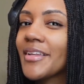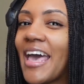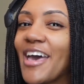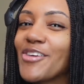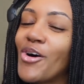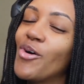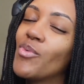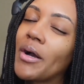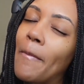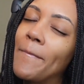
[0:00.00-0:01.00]
Hey y'all,
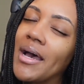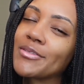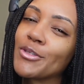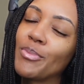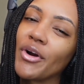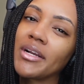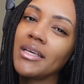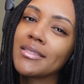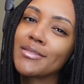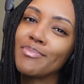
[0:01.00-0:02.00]
welcome back to the
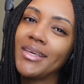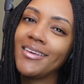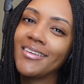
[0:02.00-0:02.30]
party. It's me,